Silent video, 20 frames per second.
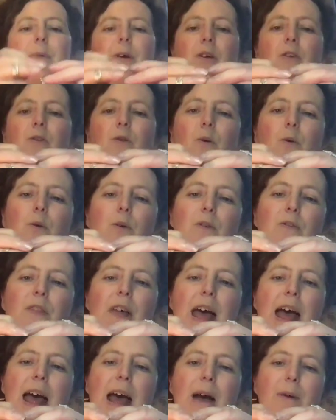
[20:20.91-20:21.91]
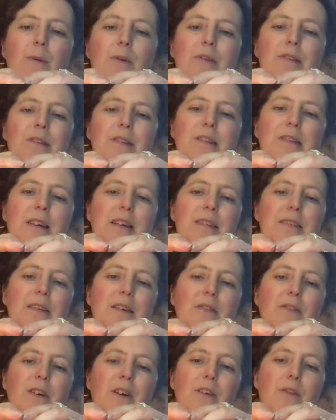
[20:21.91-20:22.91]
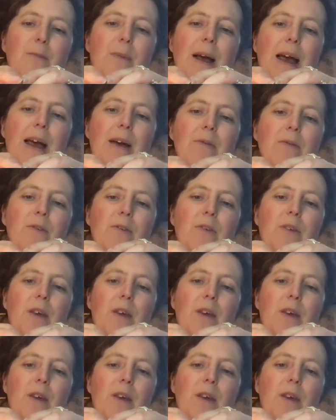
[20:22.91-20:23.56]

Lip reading: because all of the Hare ones are £65.